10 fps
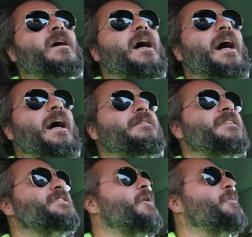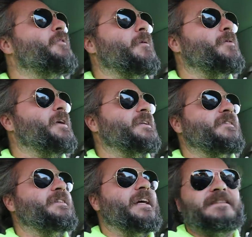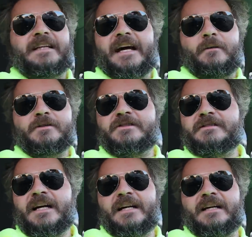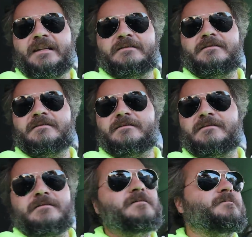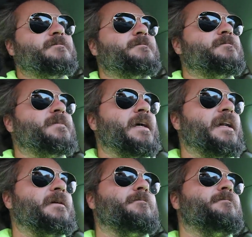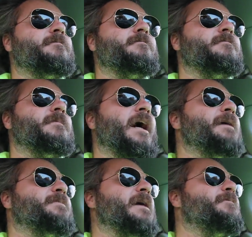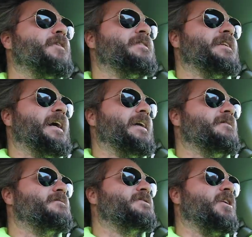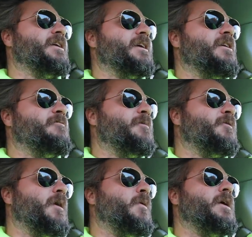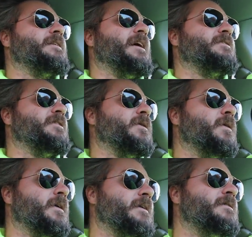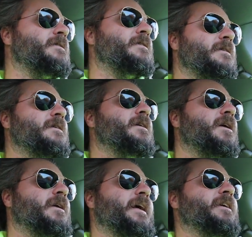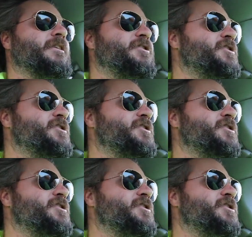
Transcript: Uh, just hoping for a productive day today. I was kind of, kind of hyped up for today, starting off before I walked out the door and all that good